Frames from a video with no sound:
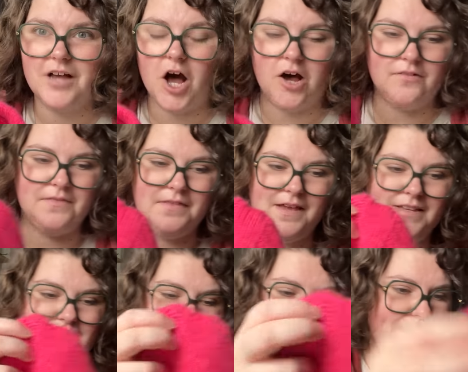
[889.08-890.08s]
all the
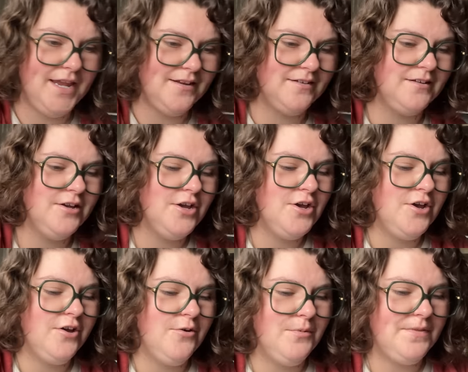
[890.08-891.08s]
things I've made
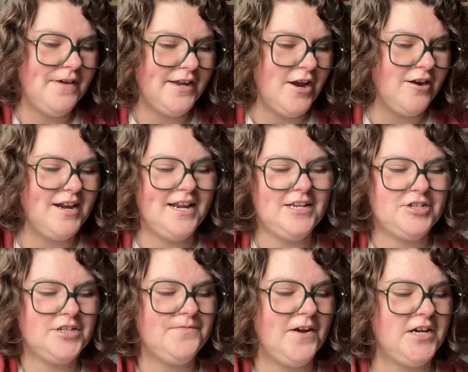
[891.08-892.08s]
with that yarn and it's
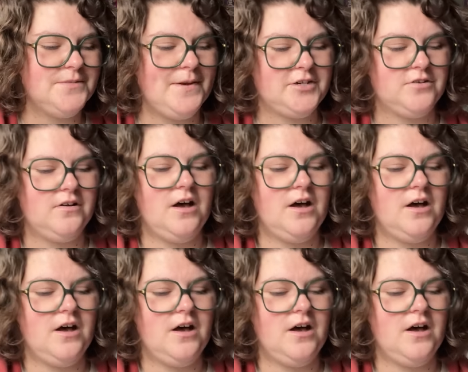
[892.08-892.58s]
just very special.